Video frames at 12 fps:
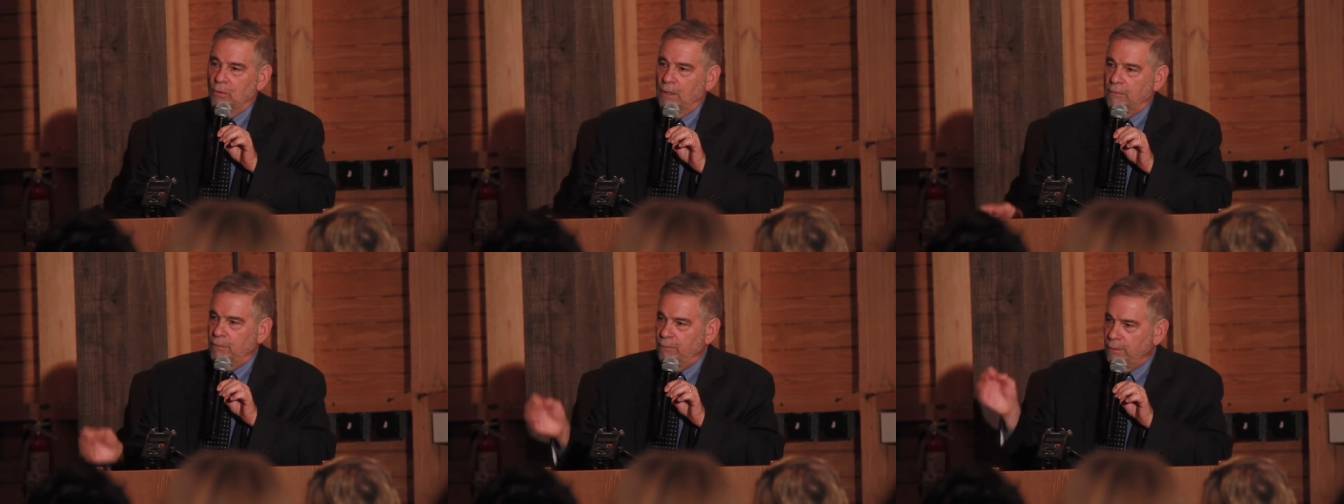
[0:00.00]
You
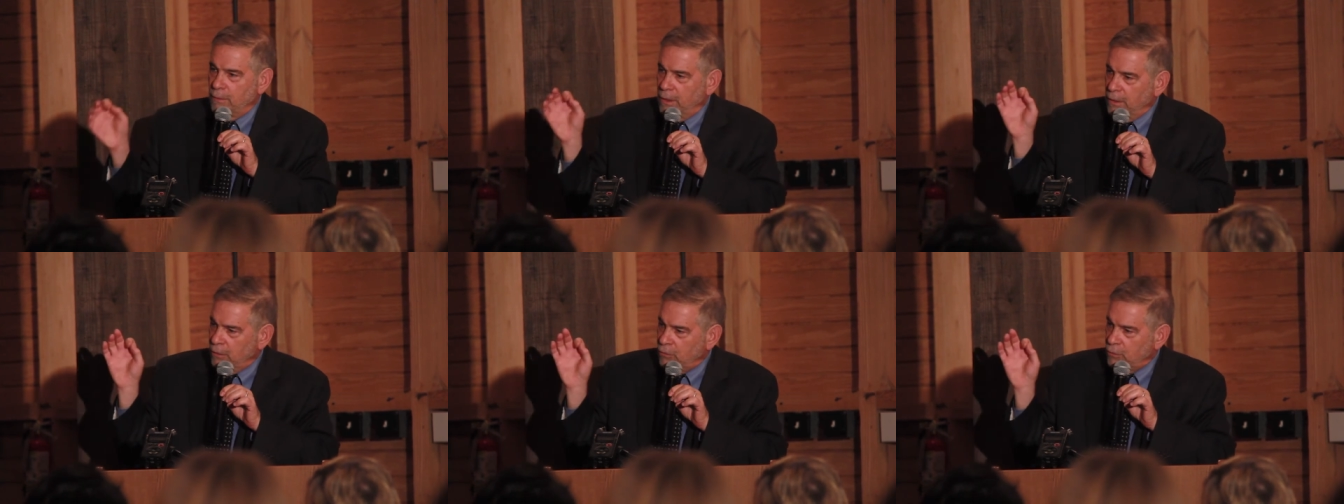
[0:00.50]
have a
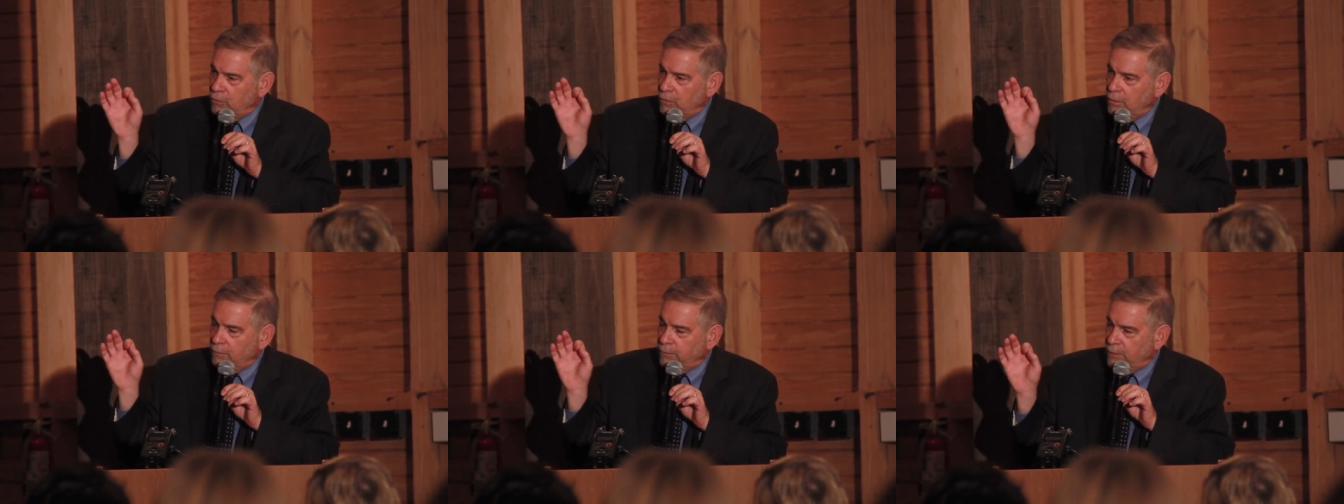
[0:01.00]
very
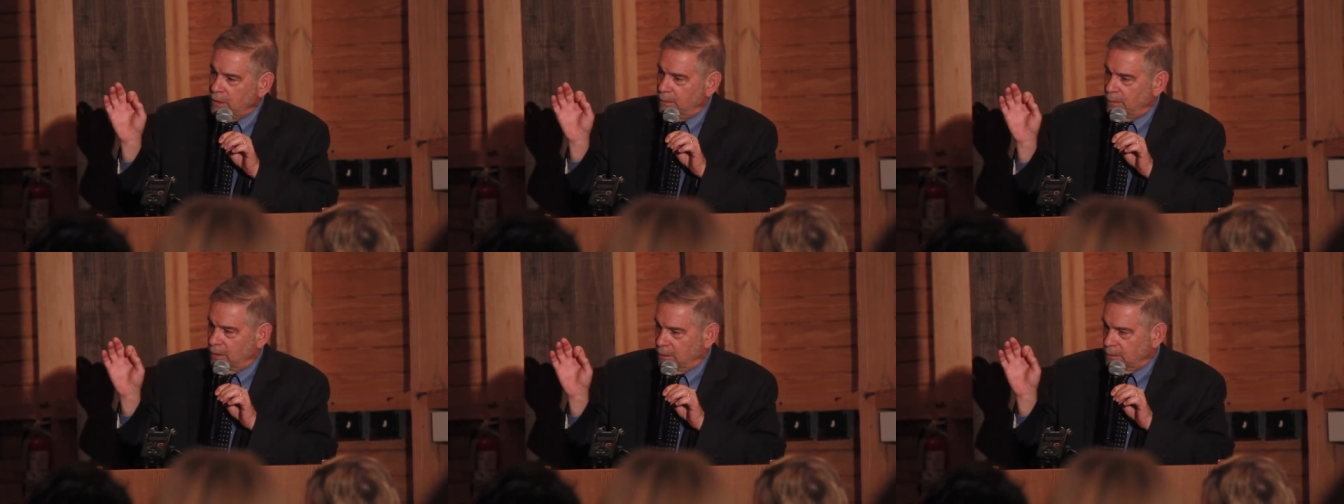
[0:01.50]
interesting
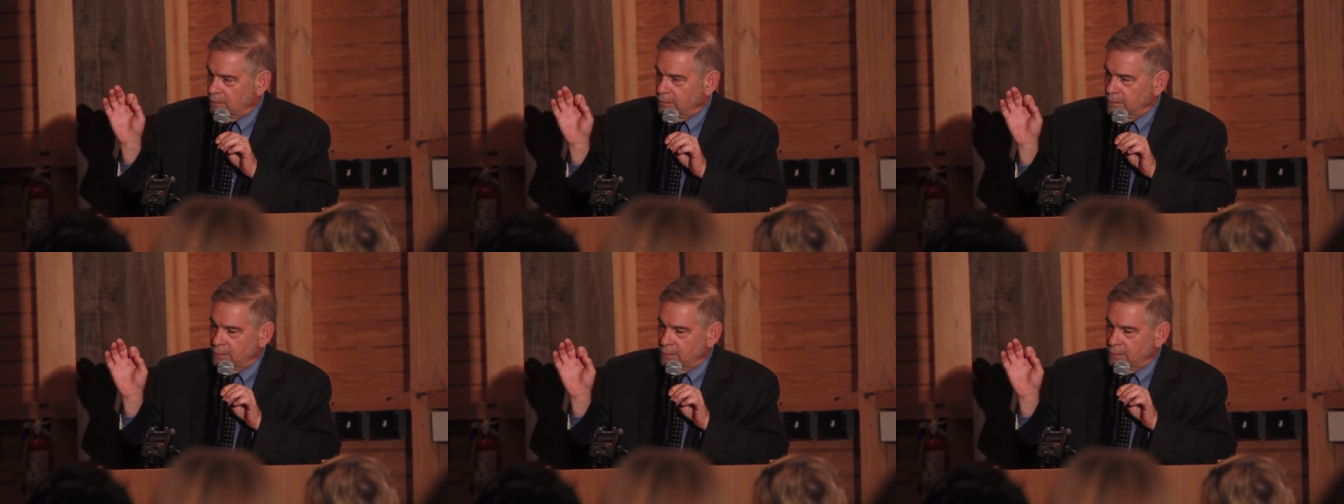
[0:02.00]
phenomenon,